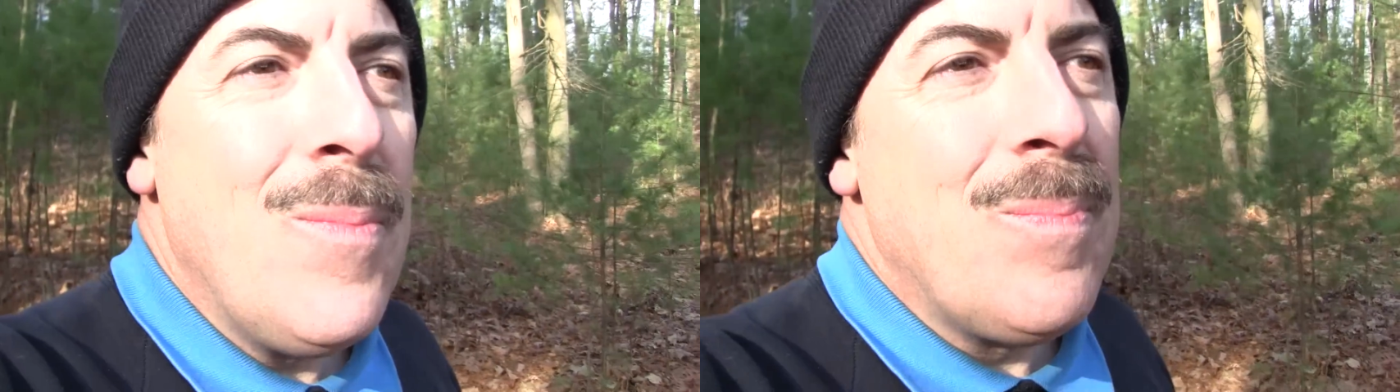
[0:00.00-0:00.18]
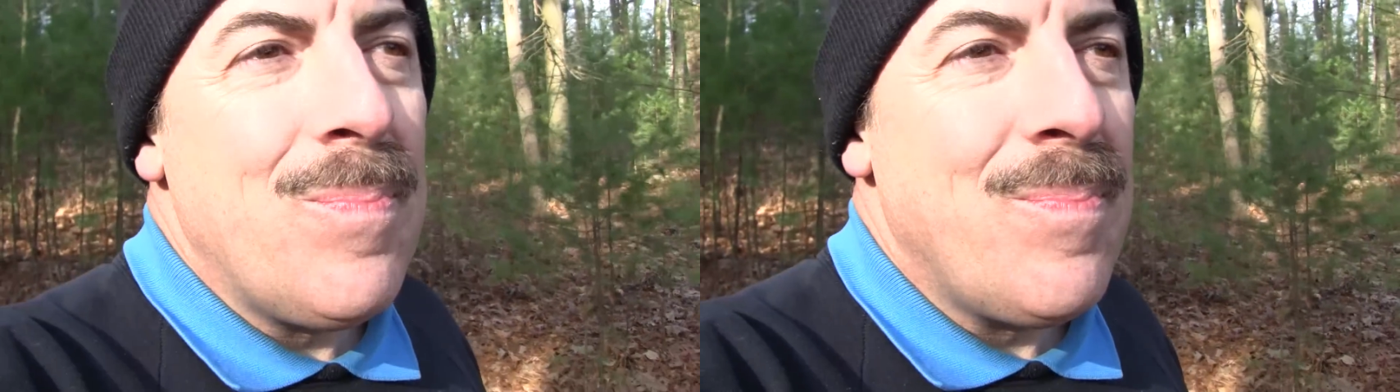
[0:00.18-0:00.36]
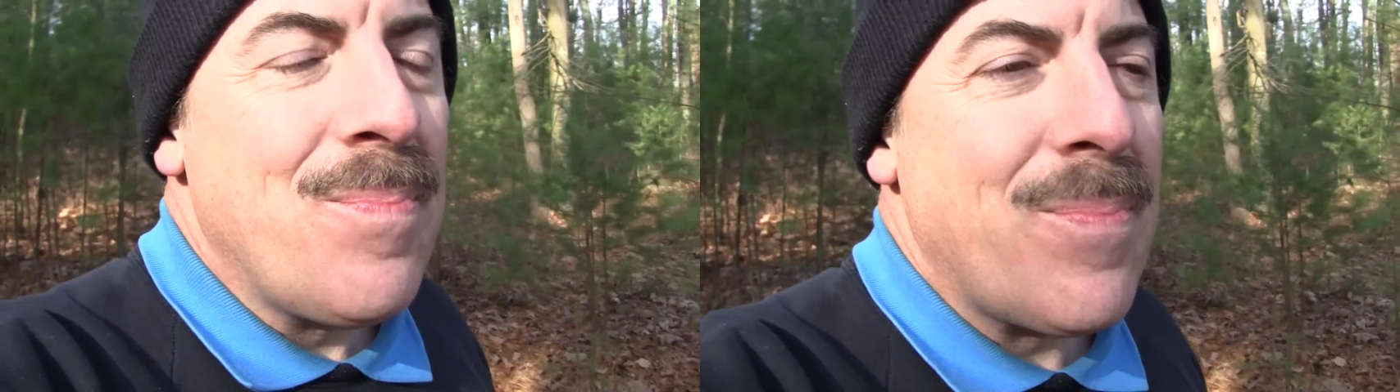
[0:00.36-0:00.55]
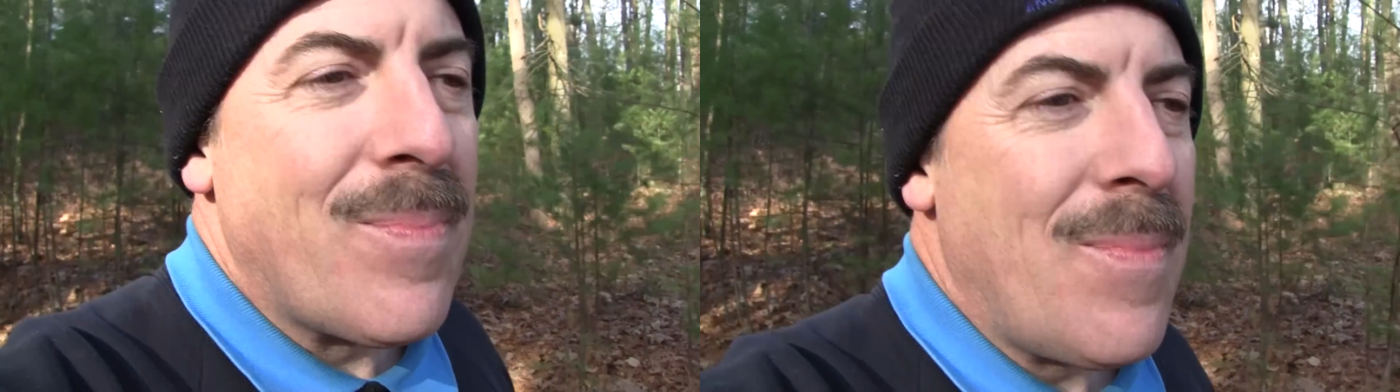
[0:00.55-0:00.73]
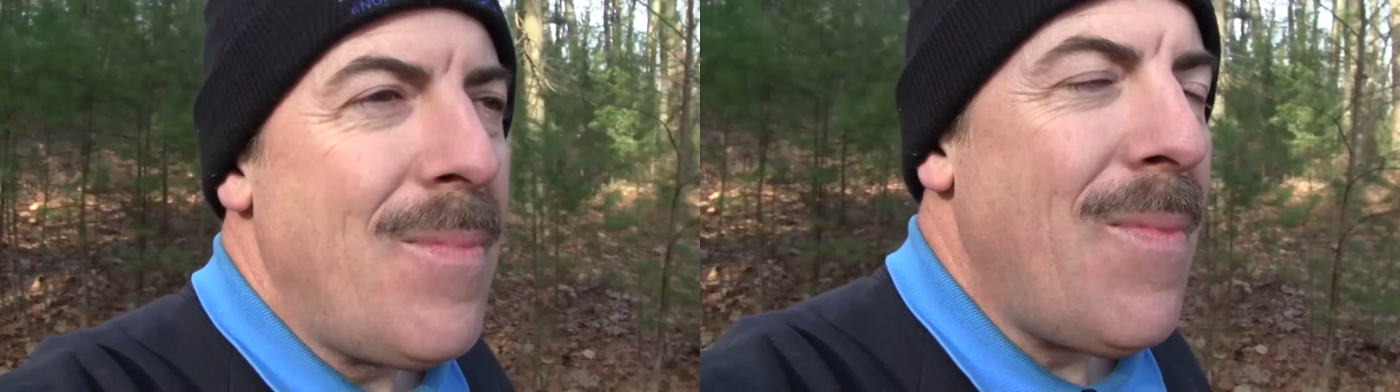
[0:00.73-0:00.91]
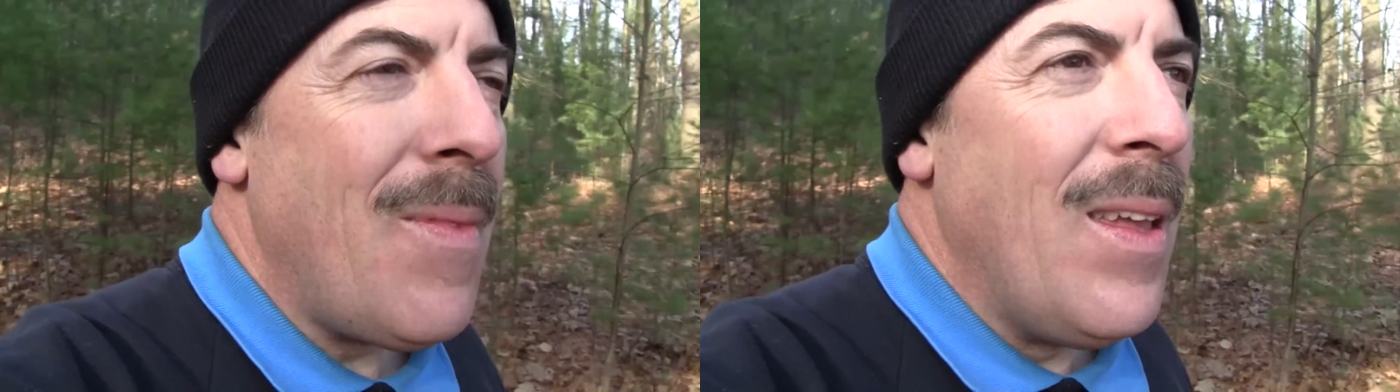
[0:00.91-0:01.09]

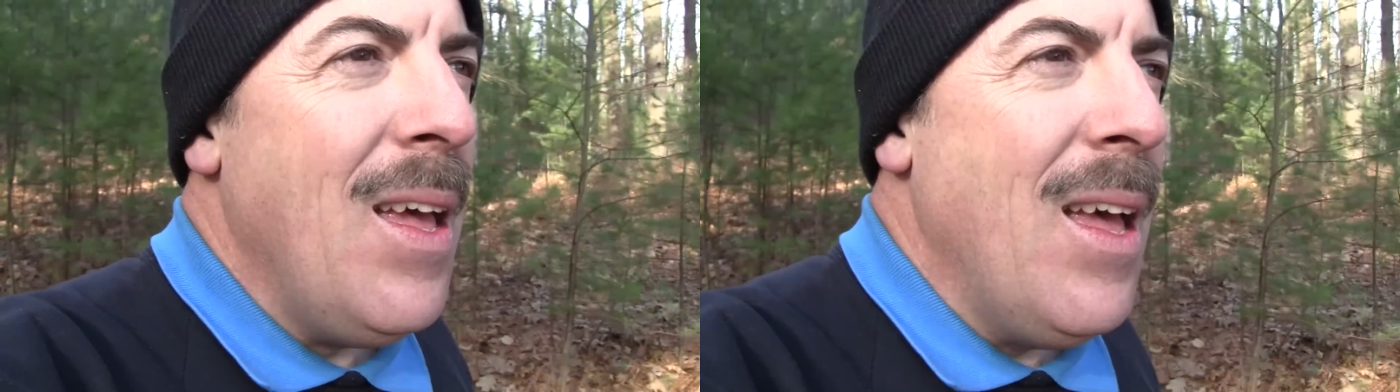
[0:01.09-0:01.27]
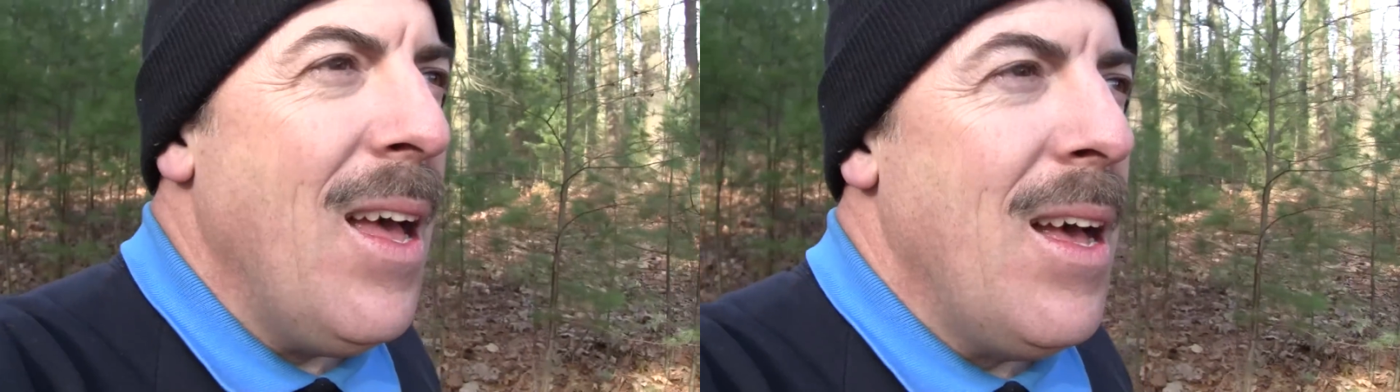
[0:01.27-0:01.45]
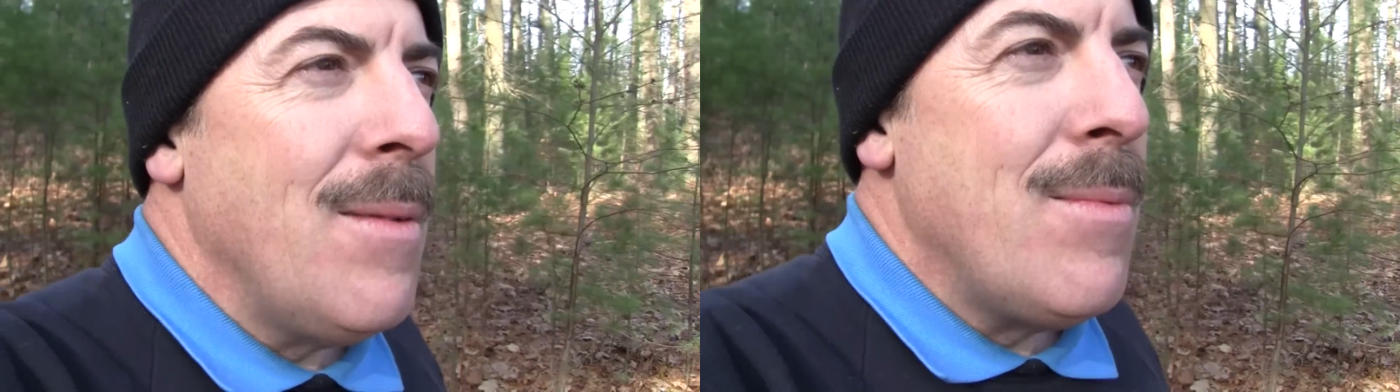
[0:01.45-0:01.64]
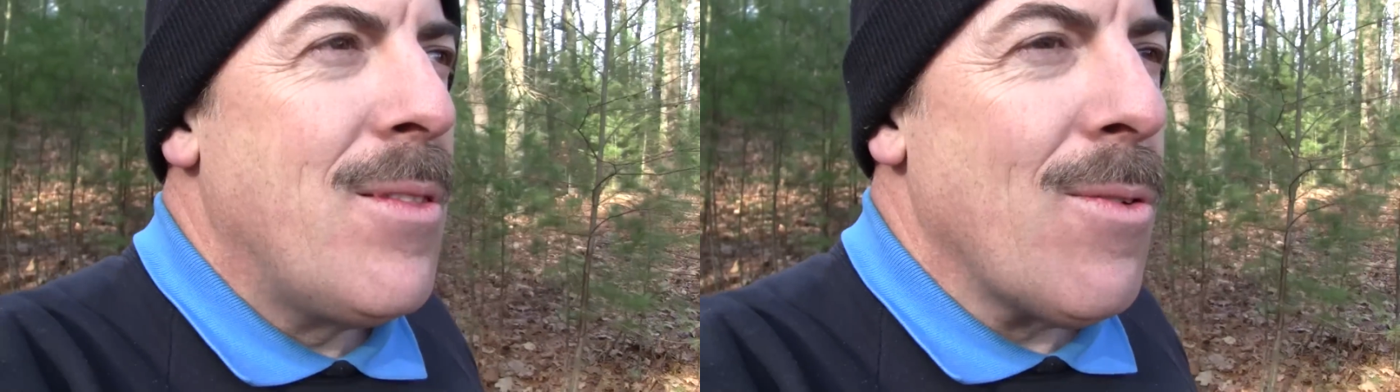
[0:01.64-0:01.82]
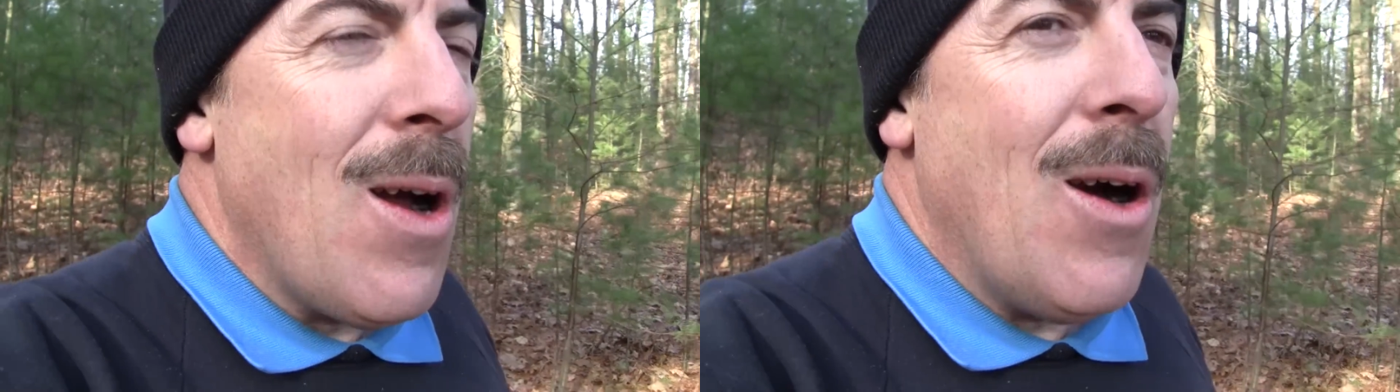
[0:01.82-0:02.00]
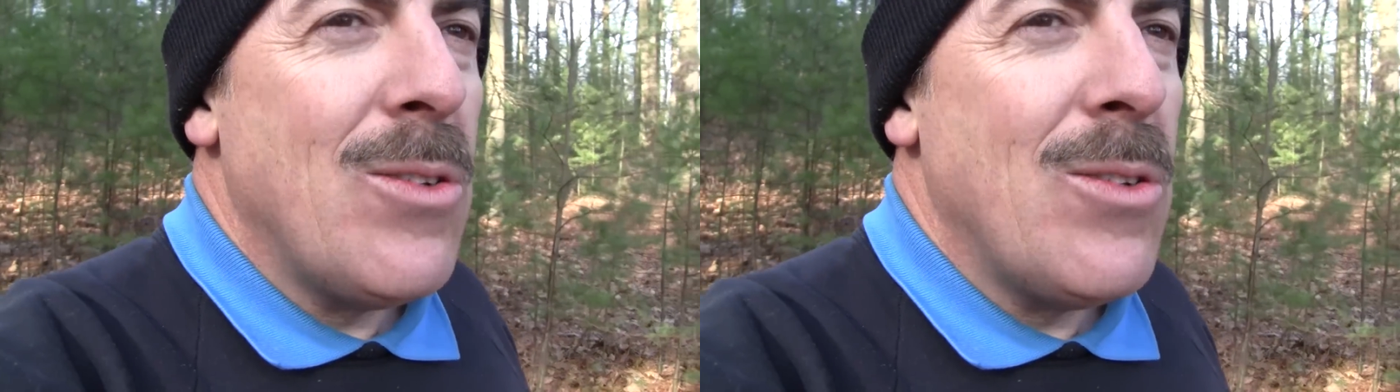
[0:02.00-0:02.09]
Thoreau